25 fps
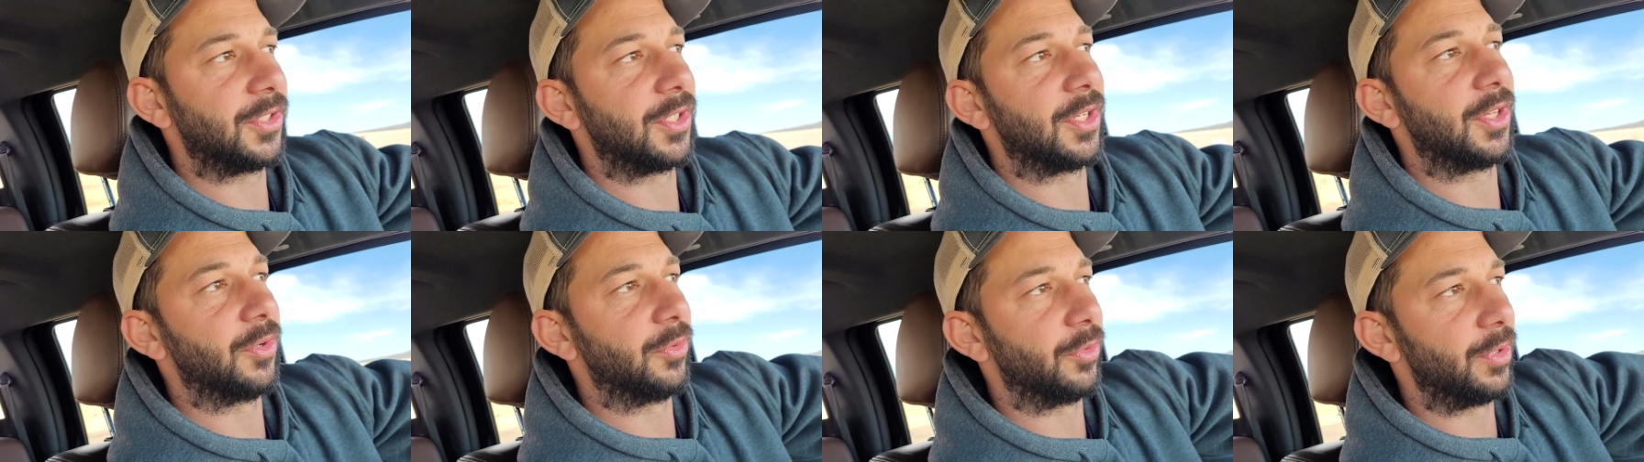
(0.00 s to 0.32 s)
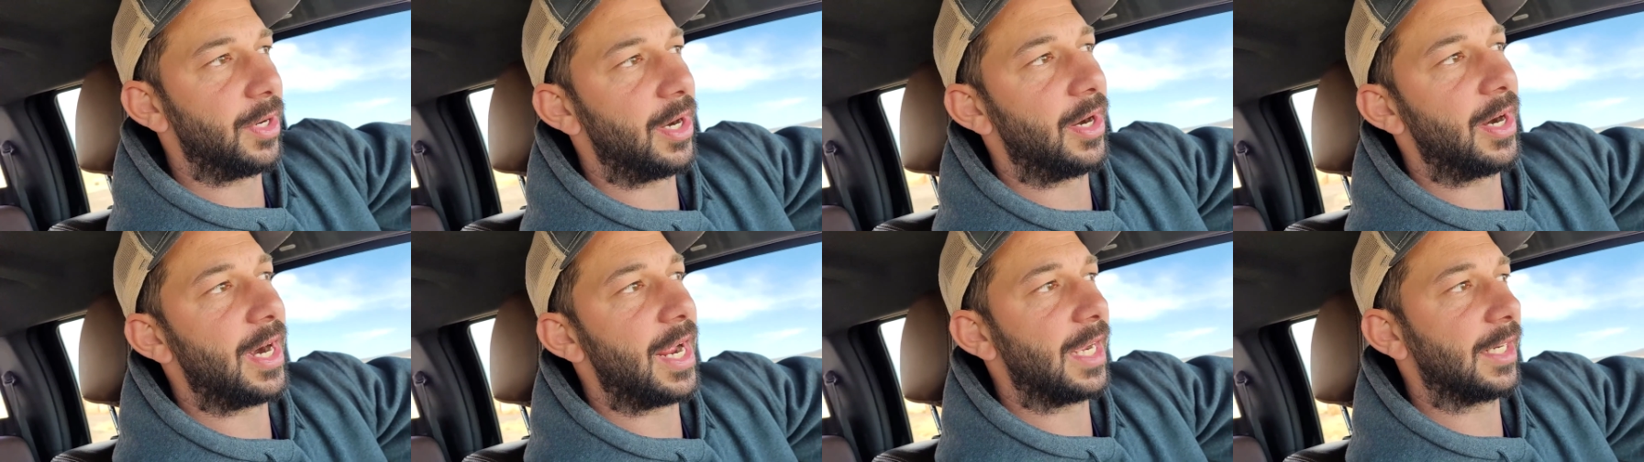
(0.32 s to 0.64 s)
to the
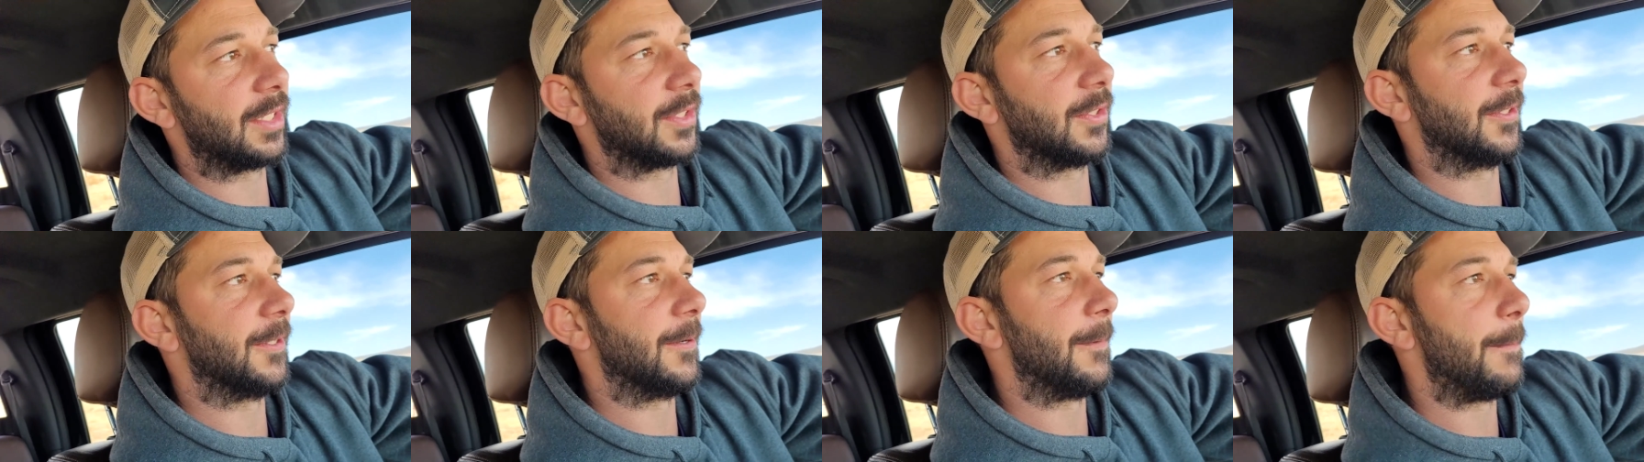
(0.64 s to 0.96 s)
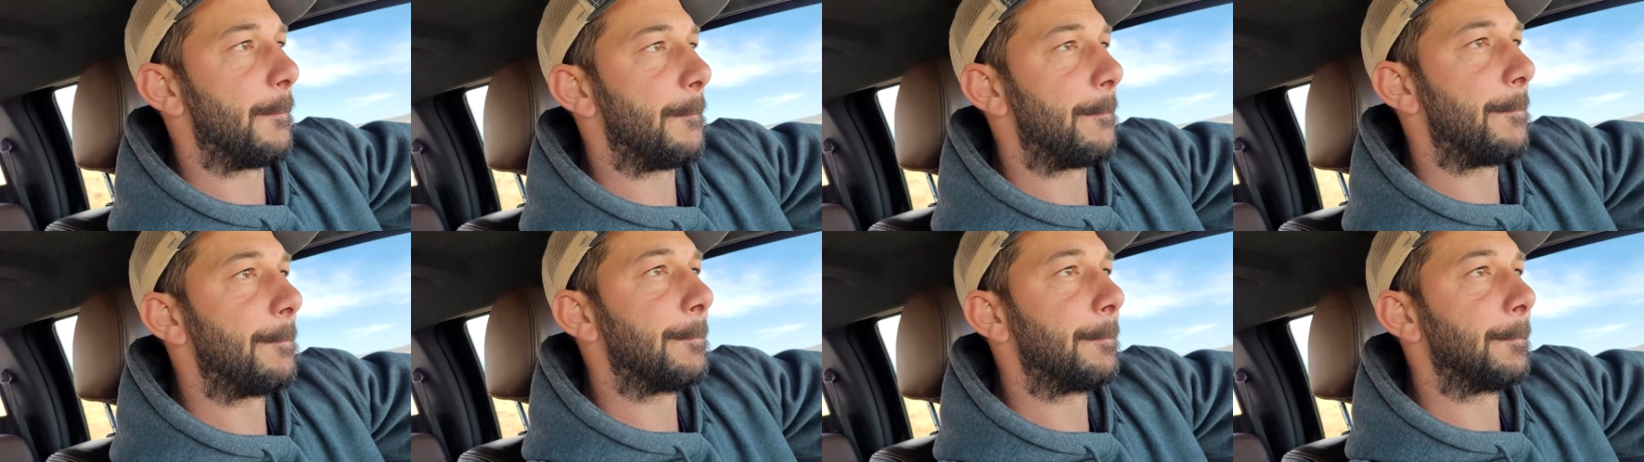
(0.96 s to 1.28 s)
rear axle
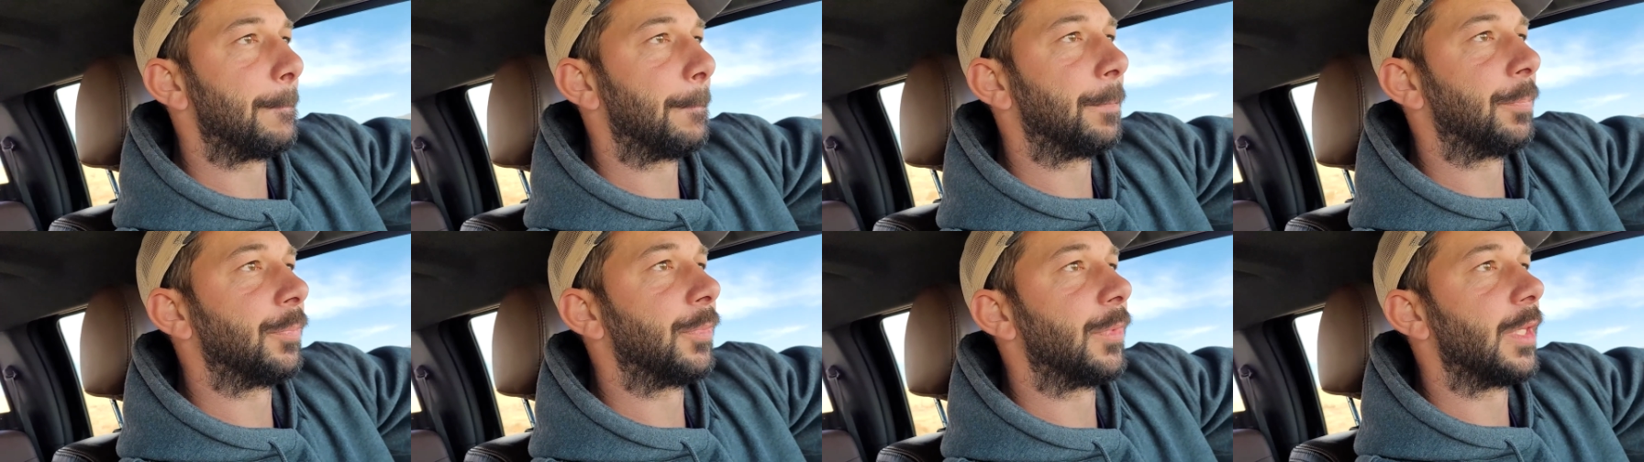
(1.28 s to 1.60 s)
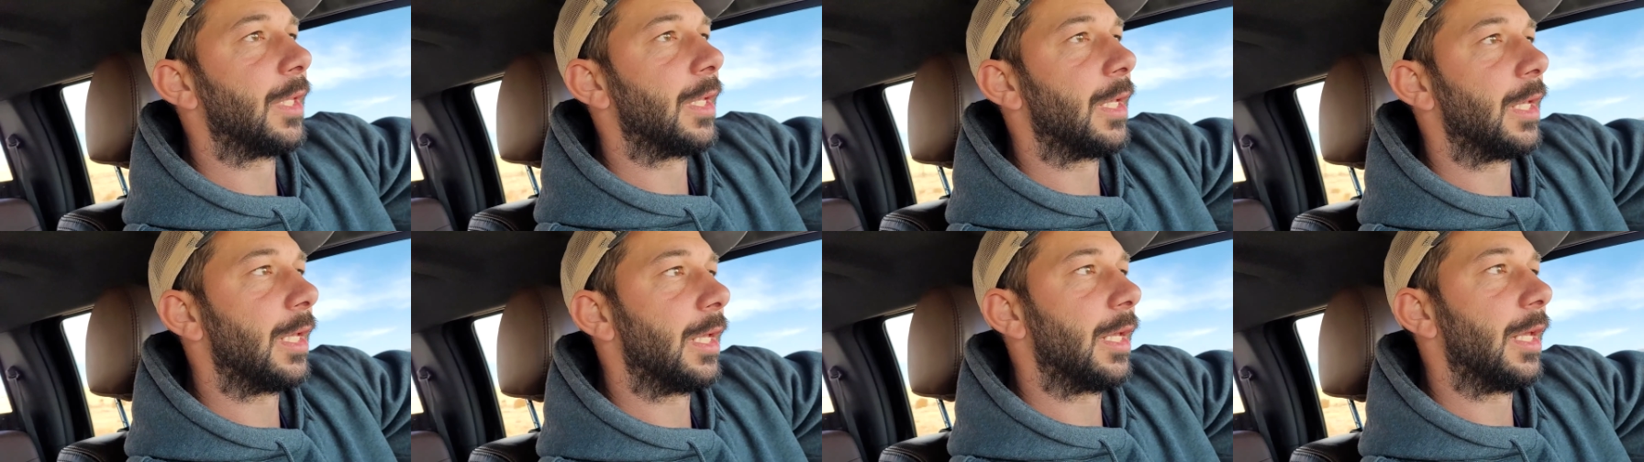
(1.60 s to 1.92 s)

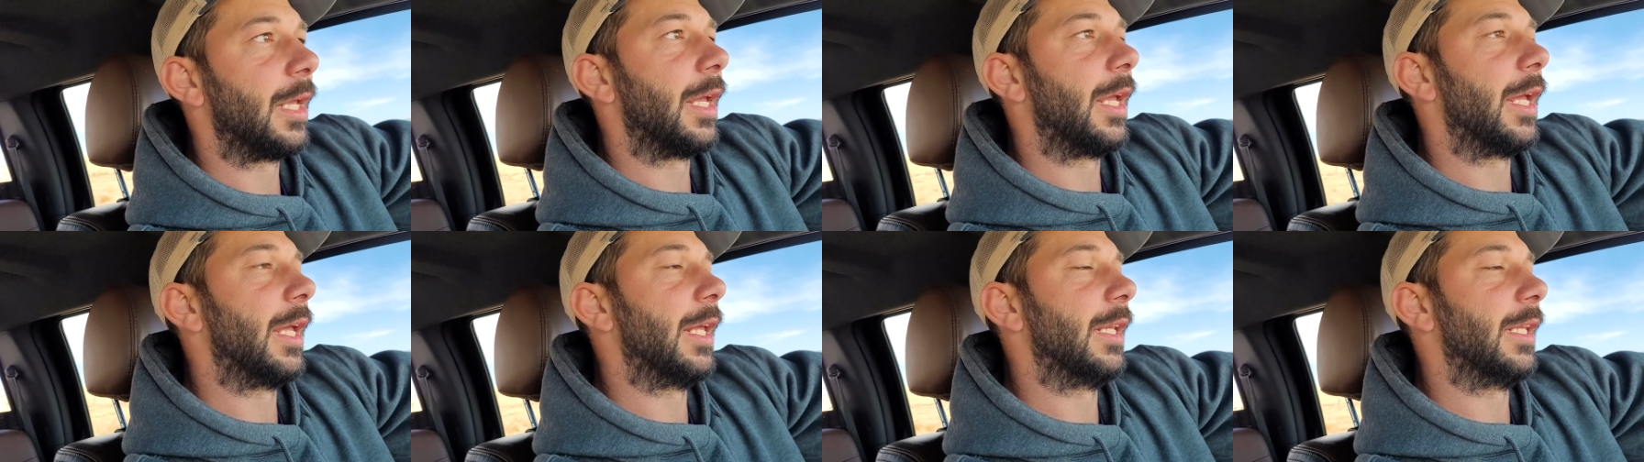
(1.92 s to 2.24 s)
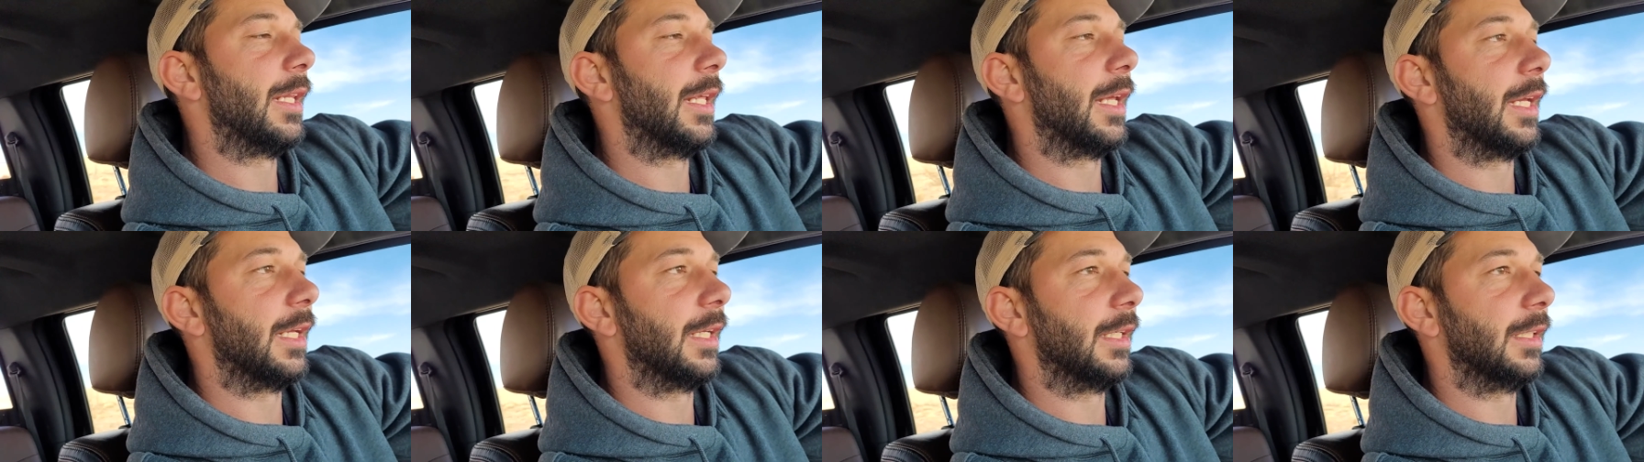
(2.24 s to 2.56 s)

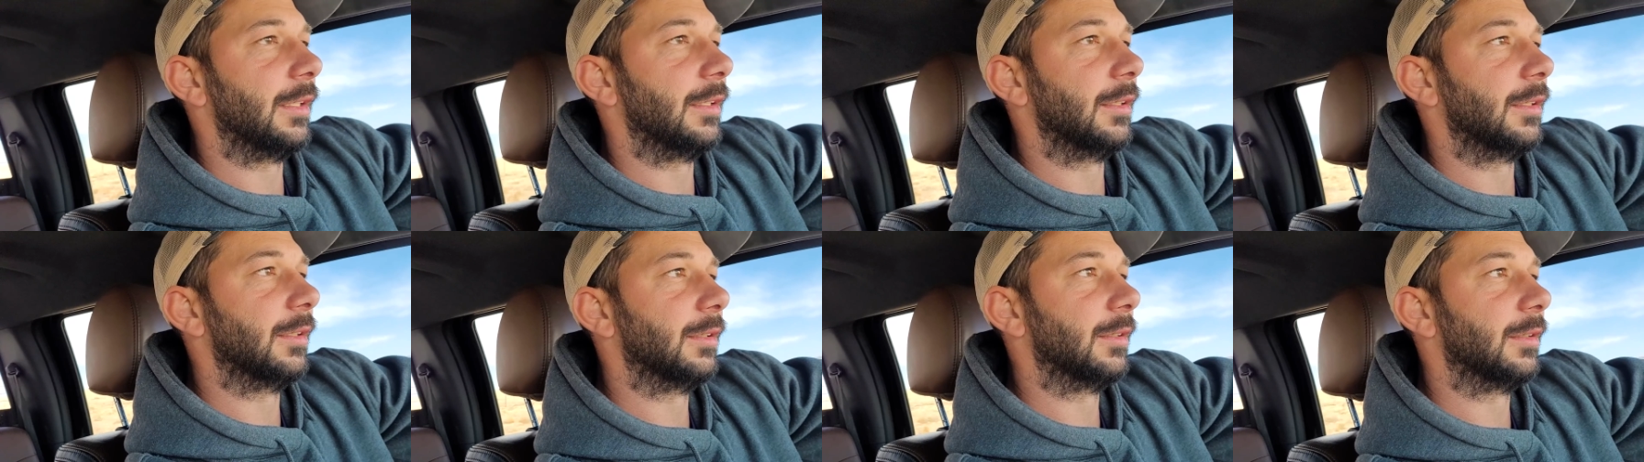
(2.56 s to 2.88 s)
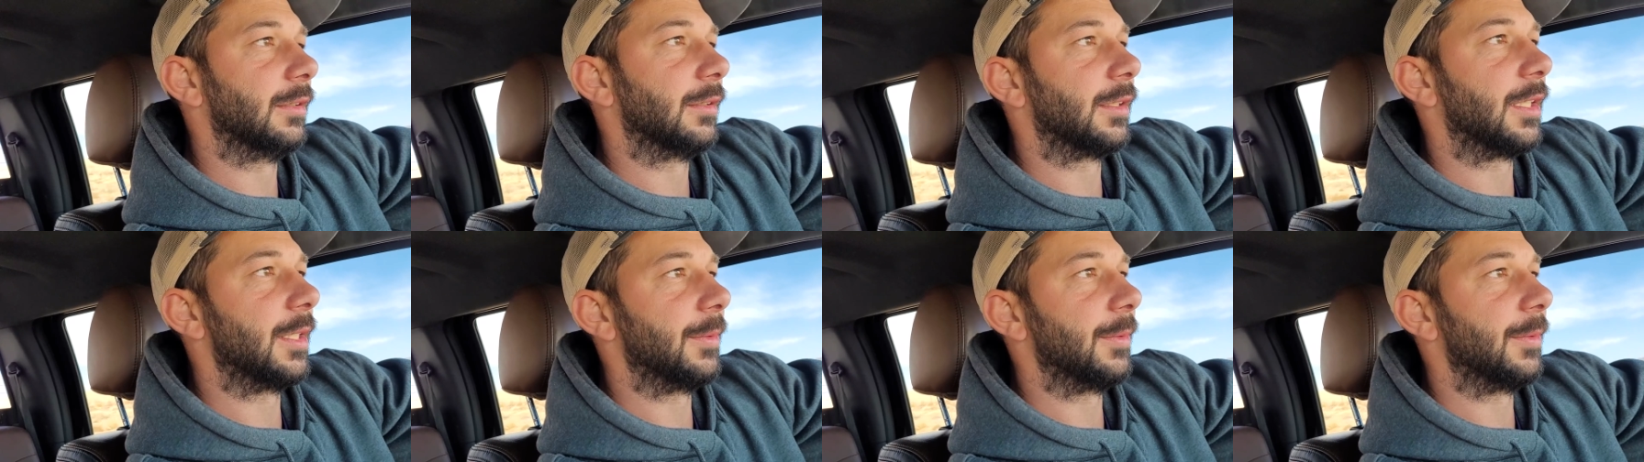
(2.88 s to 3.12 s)
and then